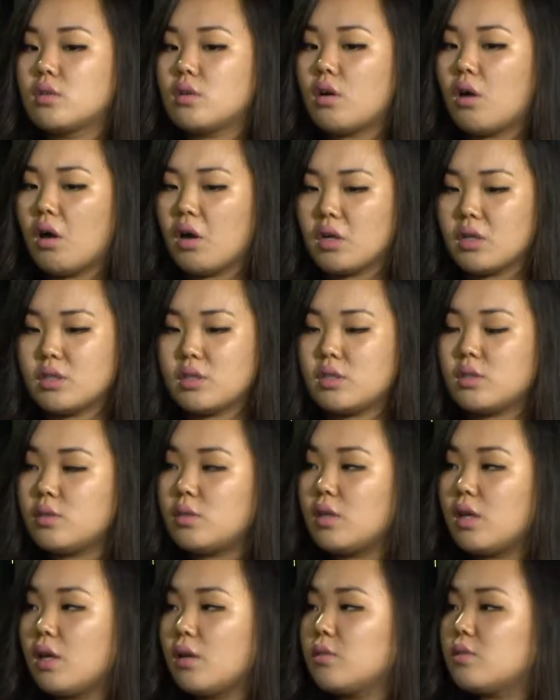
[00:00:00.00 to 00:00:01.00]
art
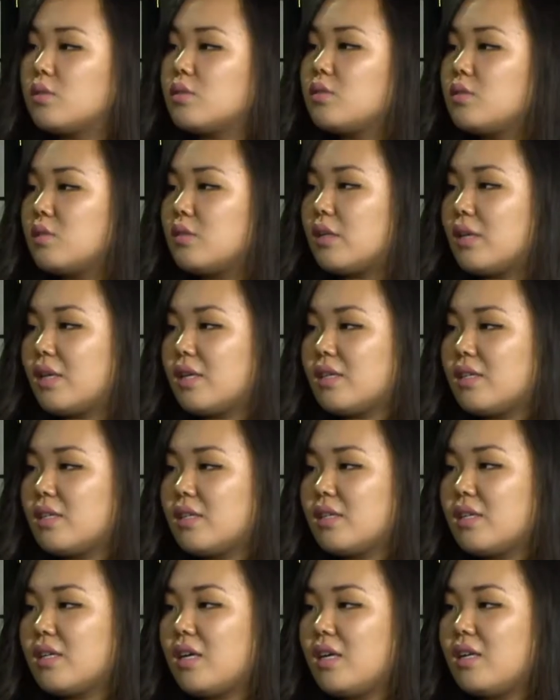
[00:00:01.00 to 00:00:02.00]
studios, like
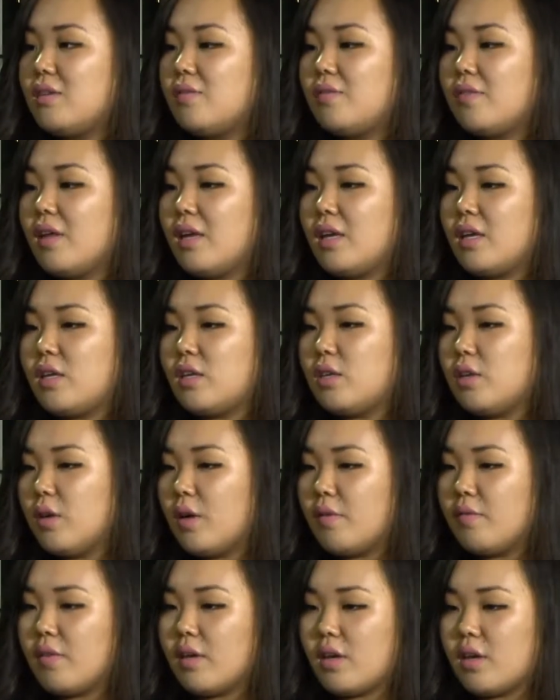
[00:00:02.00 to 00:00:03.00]
kind of like you
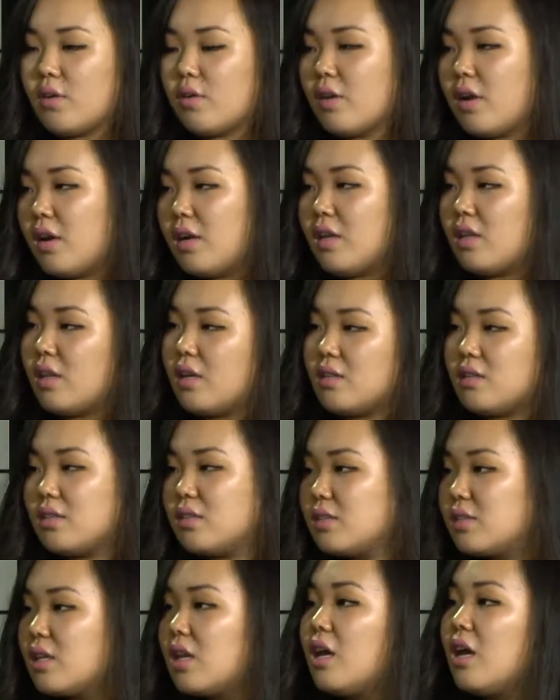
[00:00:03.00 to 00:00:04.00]
have like karate
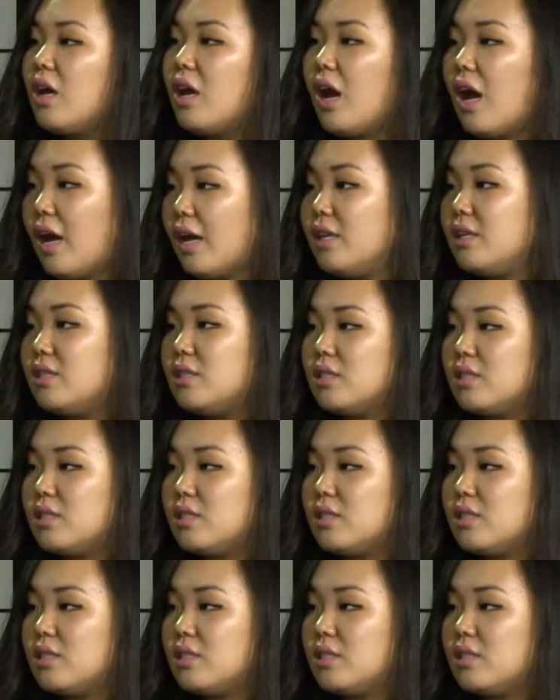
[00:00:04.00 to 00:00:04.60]
lessons. I